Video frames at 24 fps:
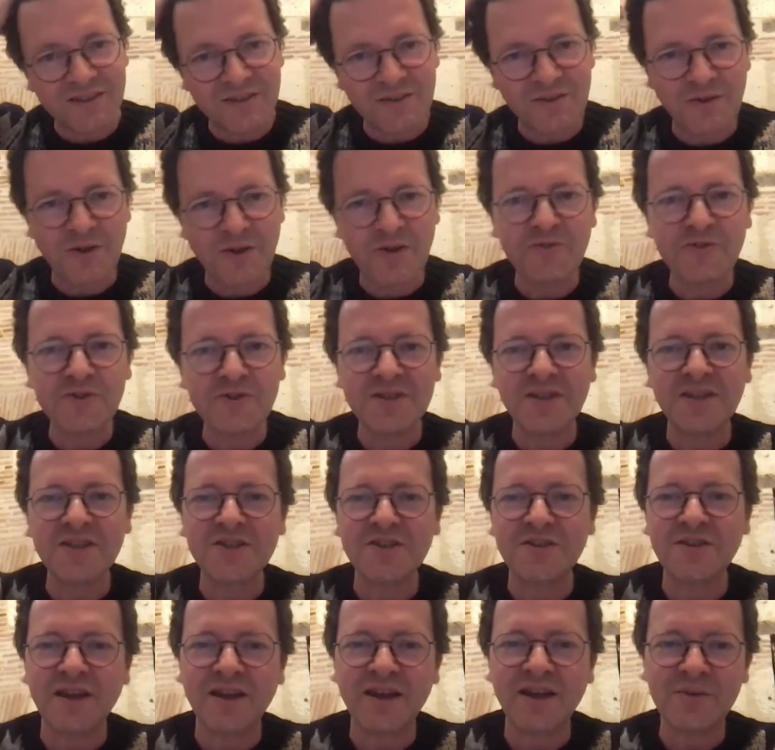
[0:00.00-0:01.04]
the
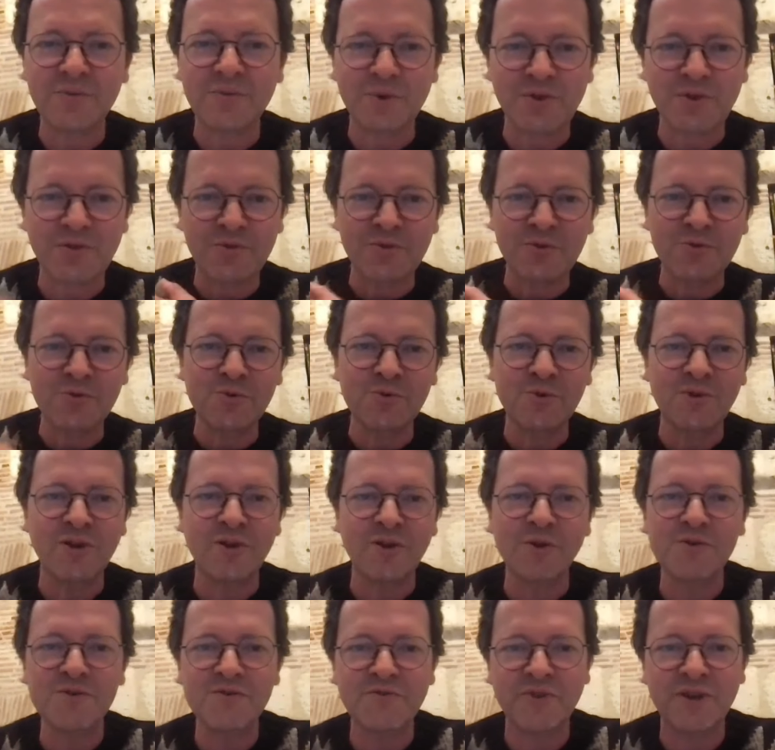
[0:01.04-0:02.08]
conversation I had with two
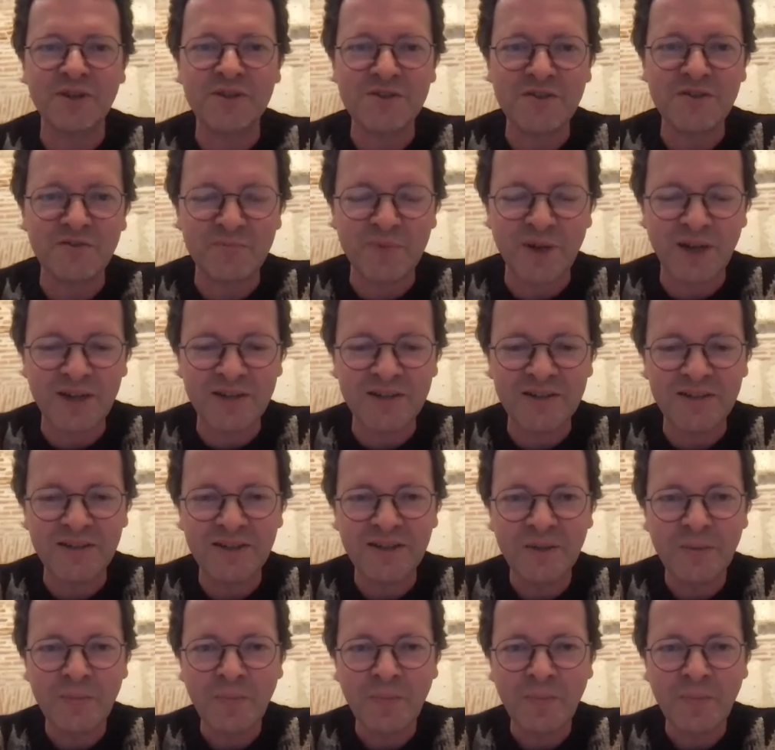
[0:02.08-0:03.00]
close friends of mine,